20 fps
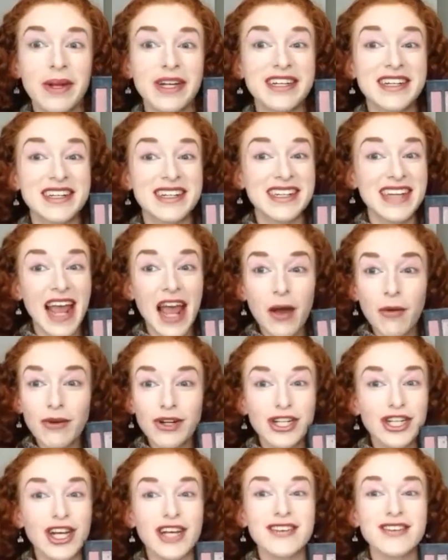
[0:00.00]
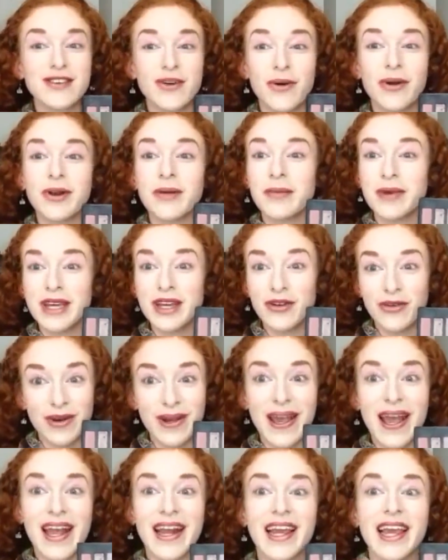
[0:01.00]
but today we're just going to be
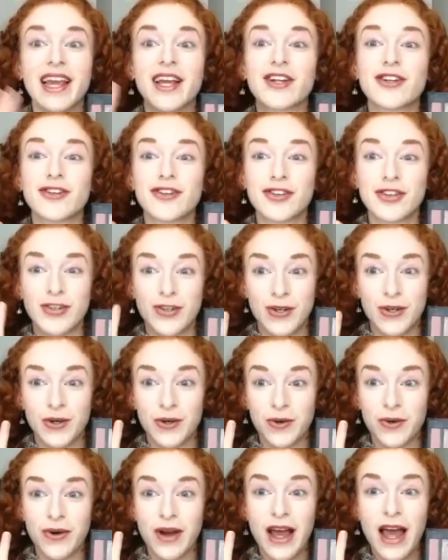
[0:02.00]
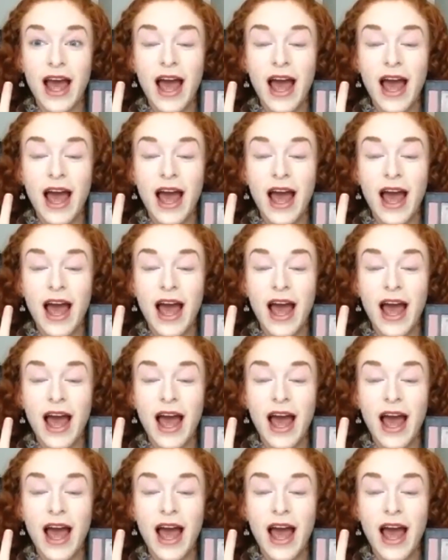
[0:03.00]
creating two.